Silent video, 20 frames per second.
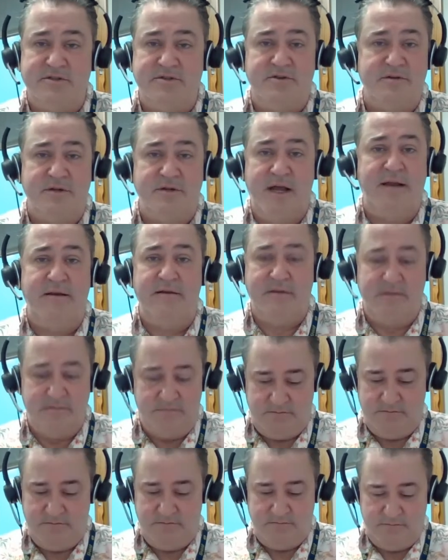are not
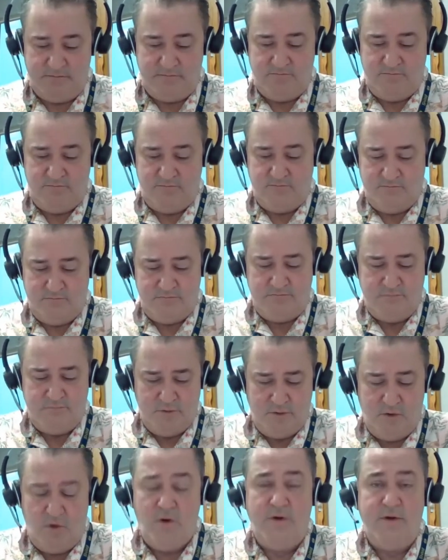
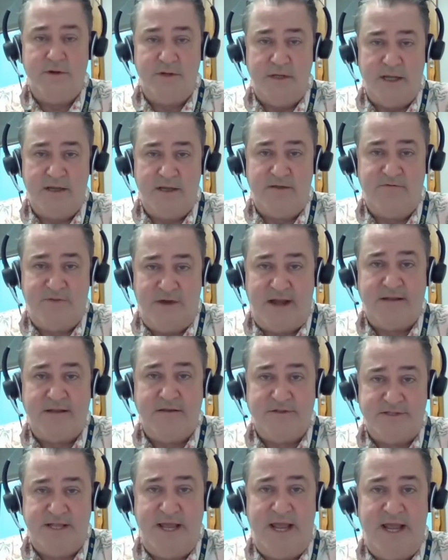on
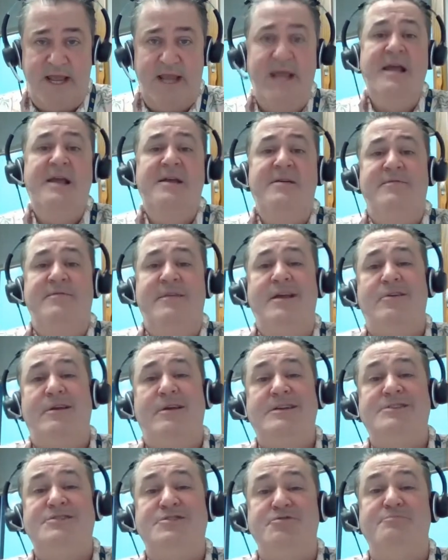finals day. They are
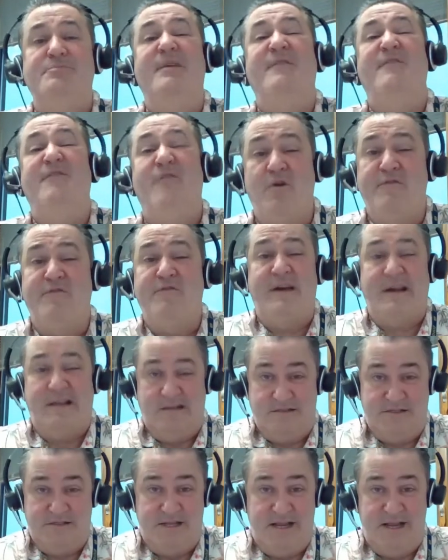issued before
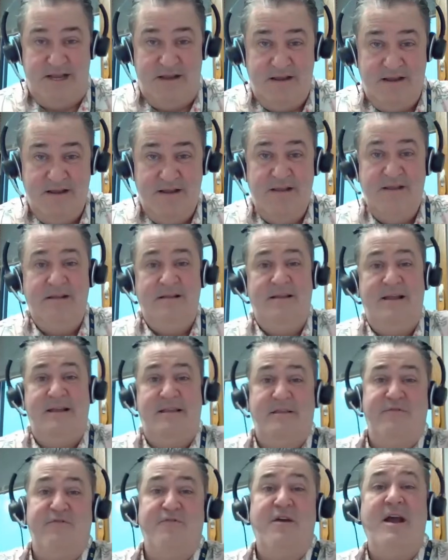finals day.
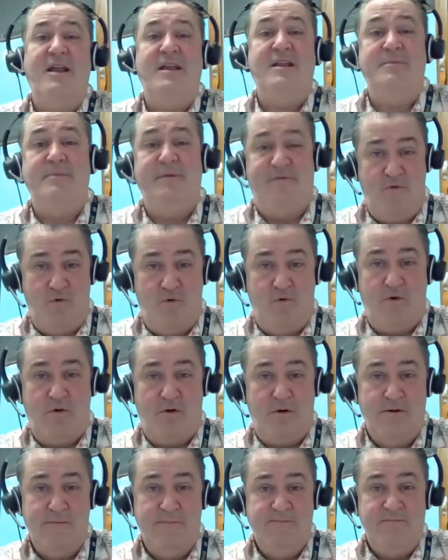like the Friday
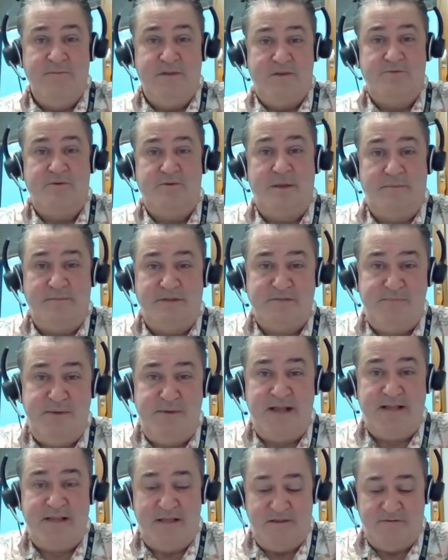before. That's what I'm
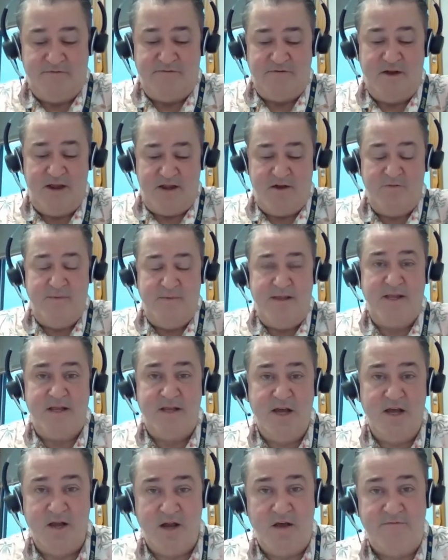expecting. The Friday will be the
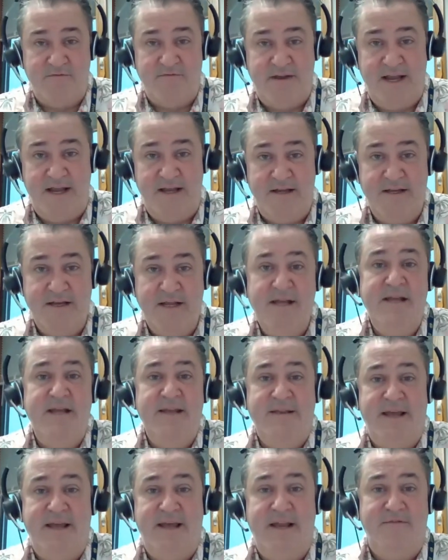cutoff date.
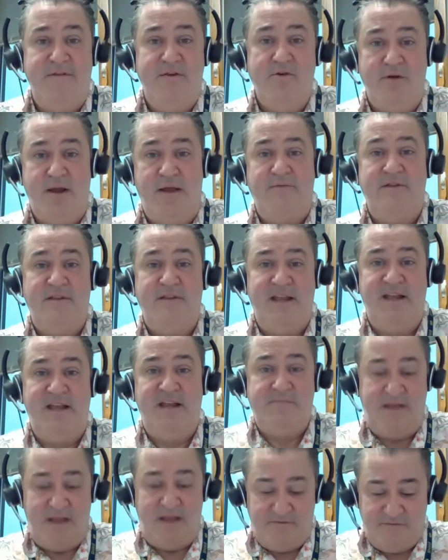That if you don't have everything
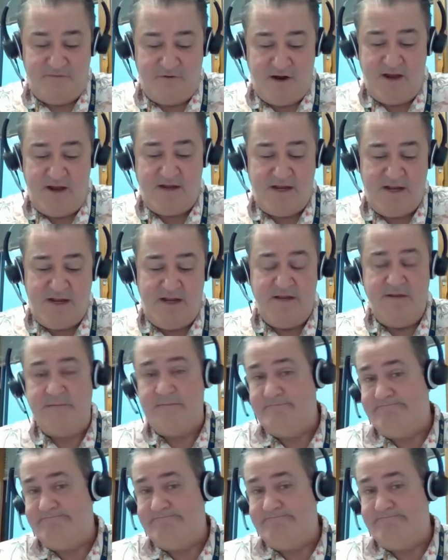in by that Friday,